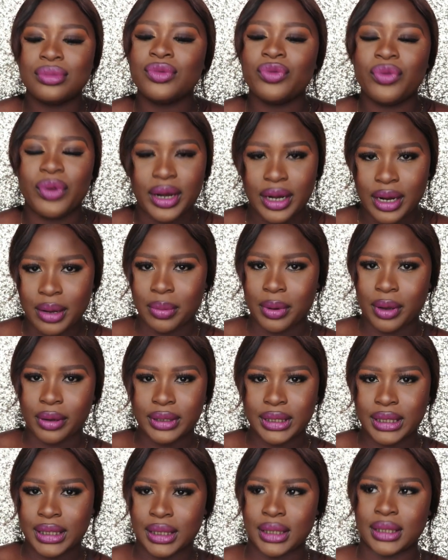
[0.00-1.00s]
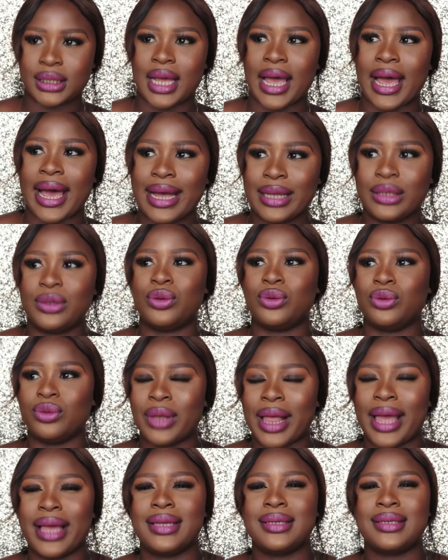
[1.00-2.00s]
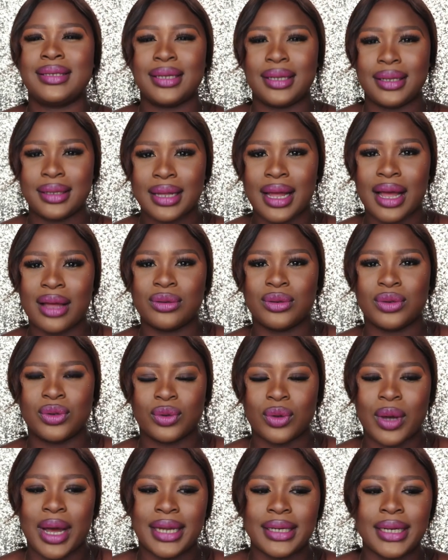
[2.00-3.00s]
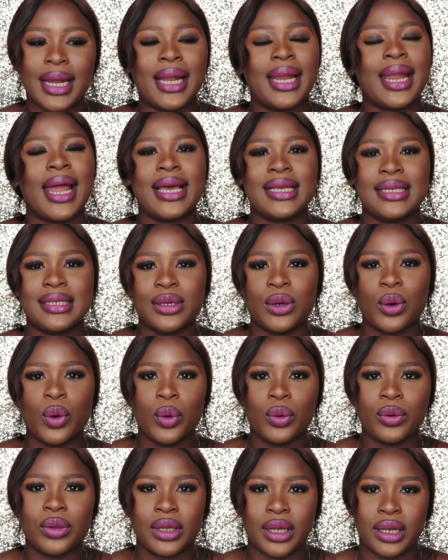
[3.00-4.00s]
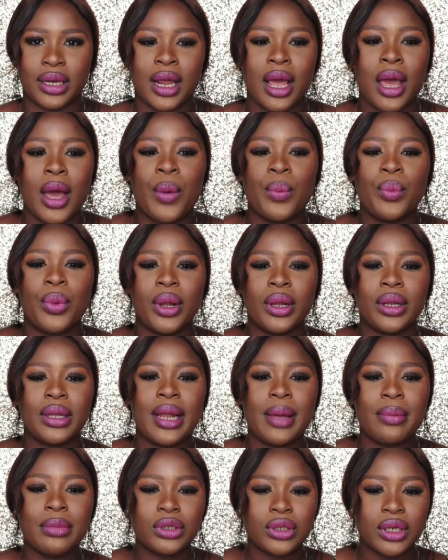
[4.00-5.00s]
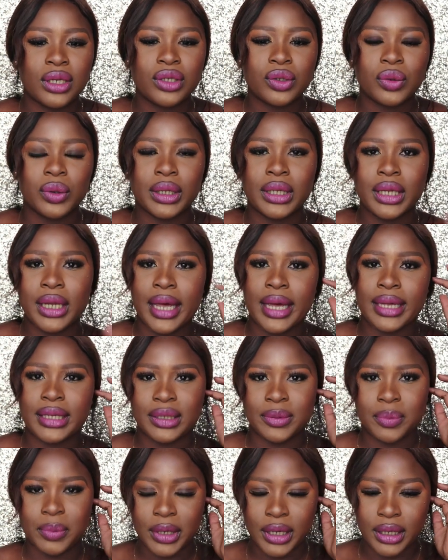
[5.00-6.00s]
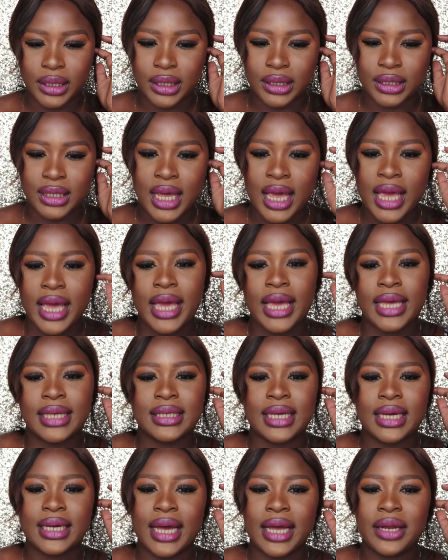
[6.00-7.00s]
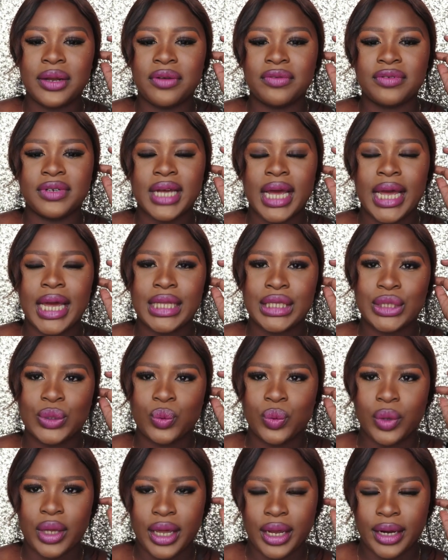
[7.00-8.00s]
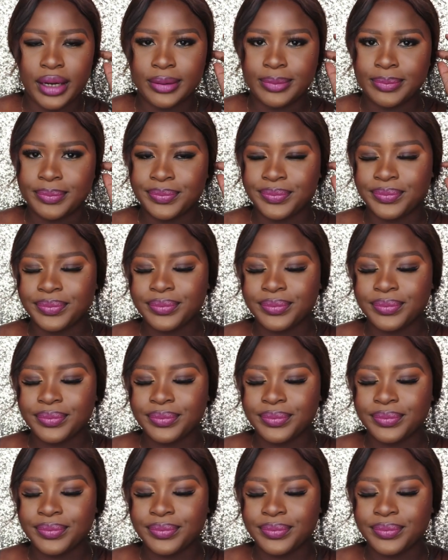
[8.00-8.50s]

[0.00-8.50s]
read about it. I had to like sit down to analyze the whole thing. But let me just quickly explain it. It's a kind of diet where